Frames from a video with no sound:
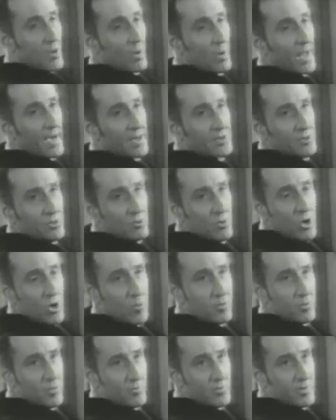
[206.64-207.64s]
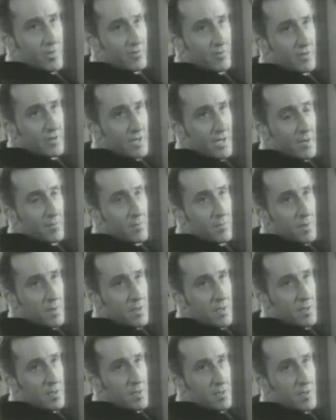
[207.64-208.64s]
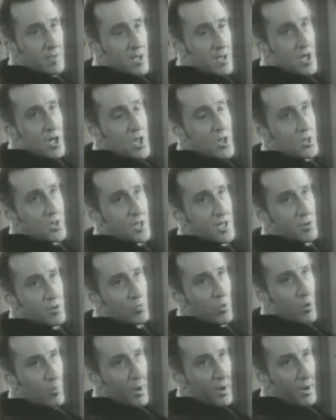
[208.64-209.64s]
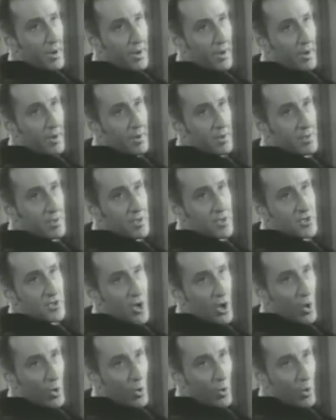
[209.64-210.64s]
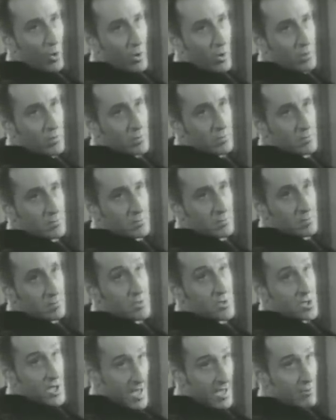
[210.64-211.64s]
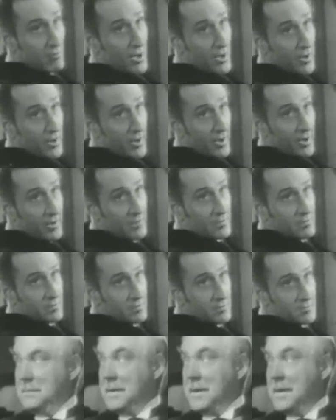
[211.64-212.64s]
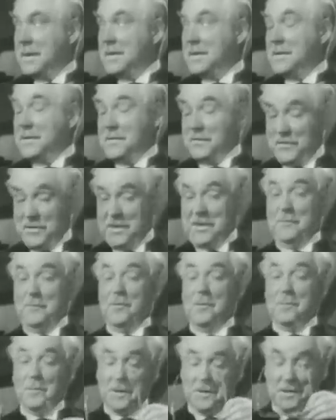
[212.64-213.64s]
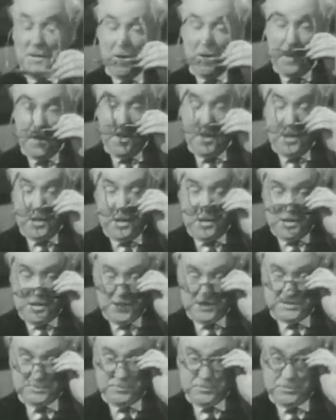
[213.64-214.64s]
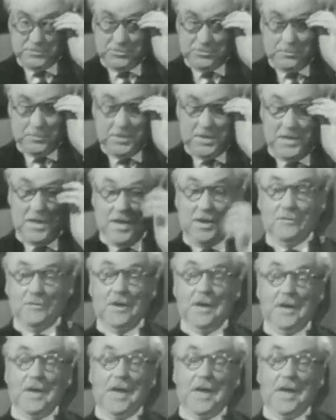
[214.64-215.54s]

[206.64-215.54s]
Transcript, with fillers: Well, I do hope you've given uh, the woman a soul. She had one, you know. By the woman, I suppose you mean Irene